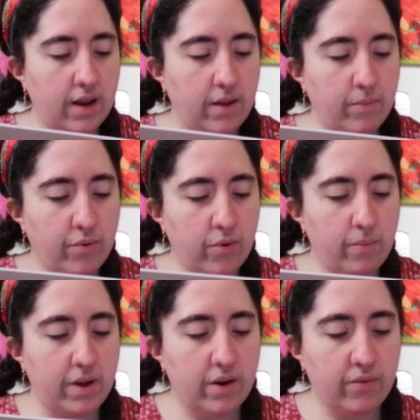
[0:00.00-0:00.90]
an
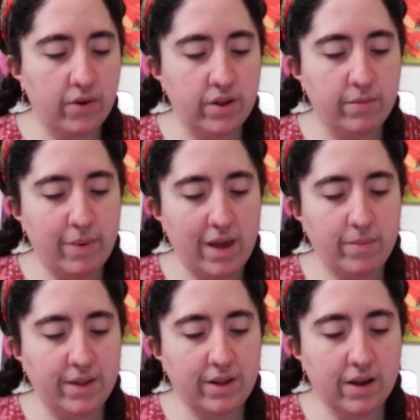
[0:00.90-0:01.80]
improvement from his
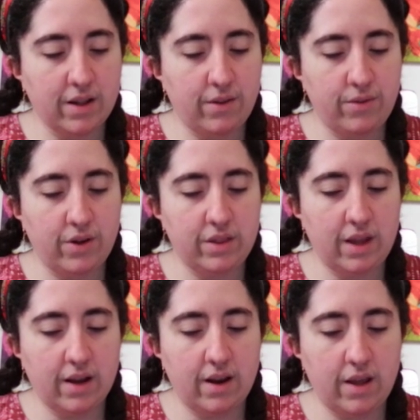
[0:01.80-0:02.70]
baby talk, and his new
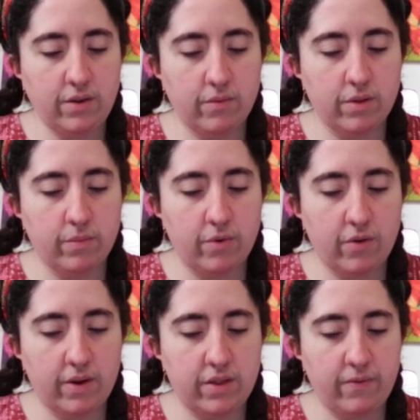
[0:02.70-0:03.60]
articulation was
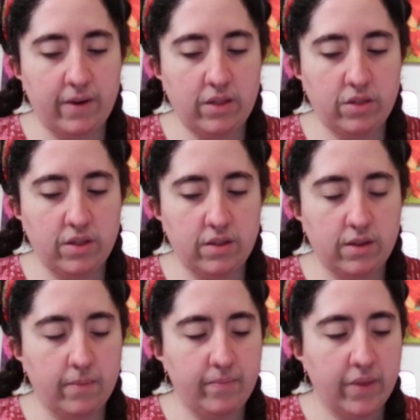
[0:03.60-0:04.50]
more of a defense
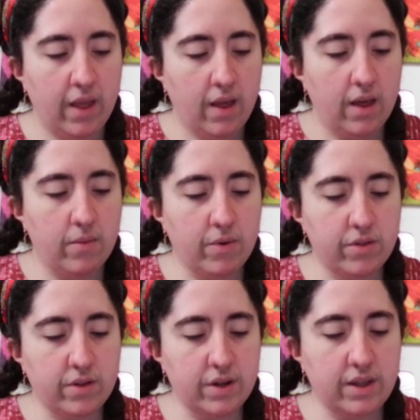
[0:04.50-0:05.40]
system, and
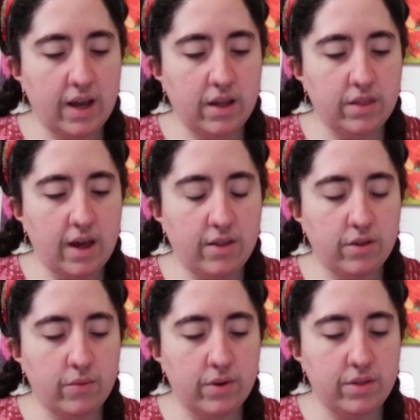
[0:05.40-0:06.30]
most of the time his
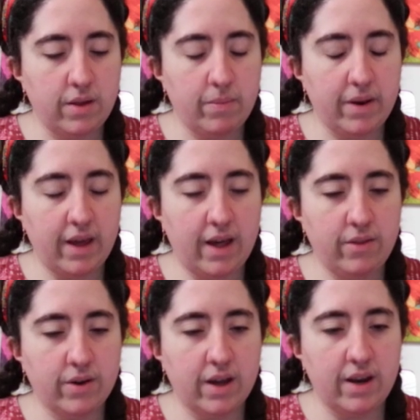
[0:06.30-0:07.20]
answers were simply
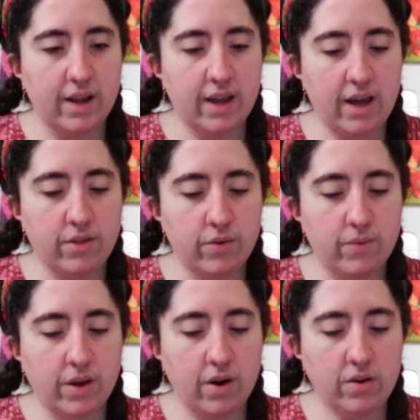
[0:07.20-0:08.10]
educated guesses or
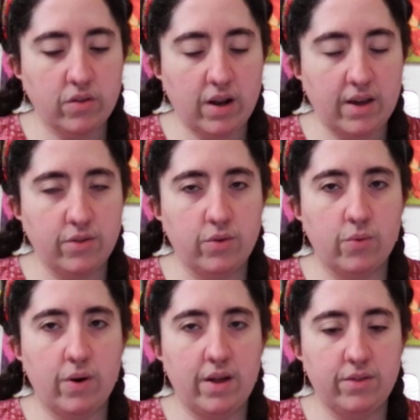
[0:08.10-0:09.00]
rehearsed lines to
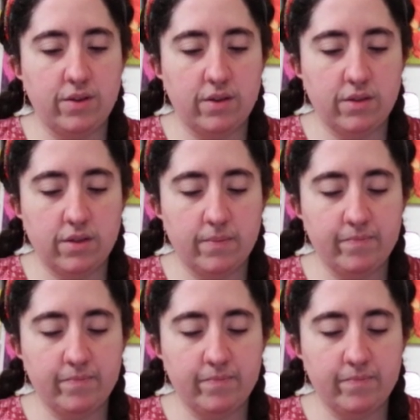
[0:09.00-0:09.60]
questions.